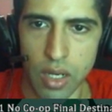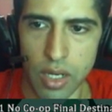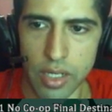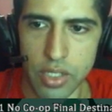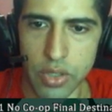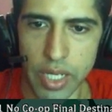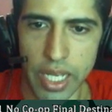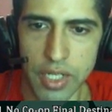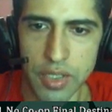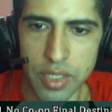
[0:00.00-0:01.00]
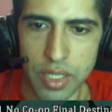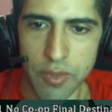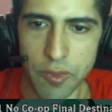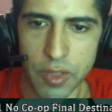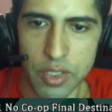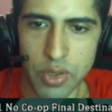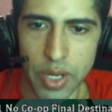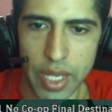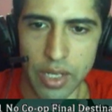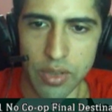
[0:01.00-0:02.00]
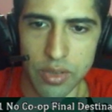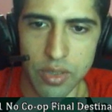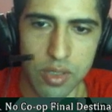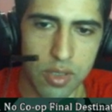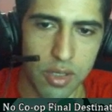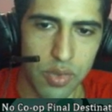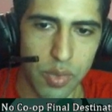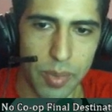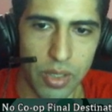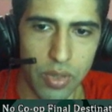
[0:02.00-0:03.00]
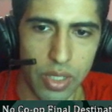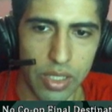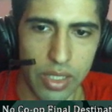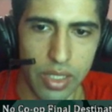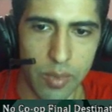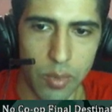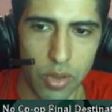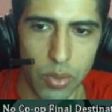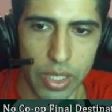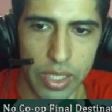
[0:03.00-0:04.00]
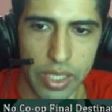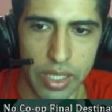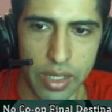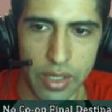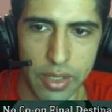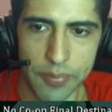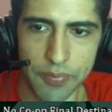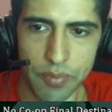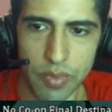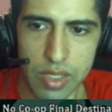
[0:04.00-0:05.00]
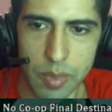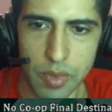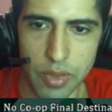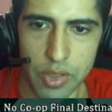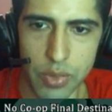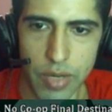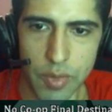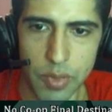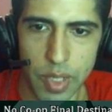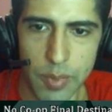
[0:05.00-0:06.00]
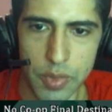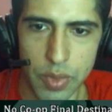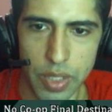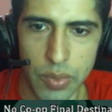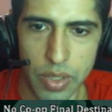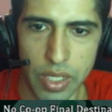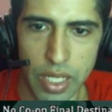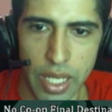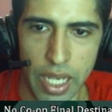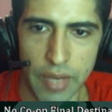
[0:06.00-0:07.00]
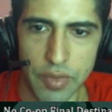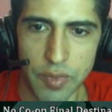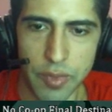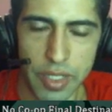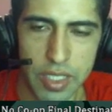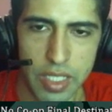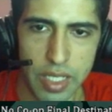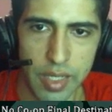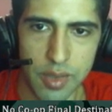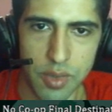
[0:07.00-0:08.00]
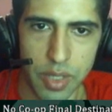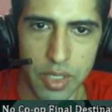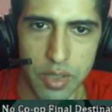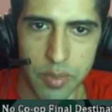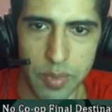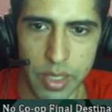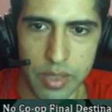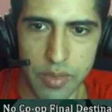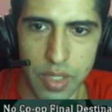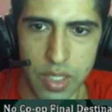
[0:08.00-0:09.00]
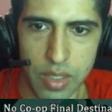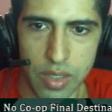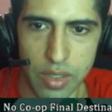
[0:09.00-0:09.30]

you can actually fix your angle to start swimming correctly more quickly. Some of the runners were having problems where they would have to fight DK's direction because of the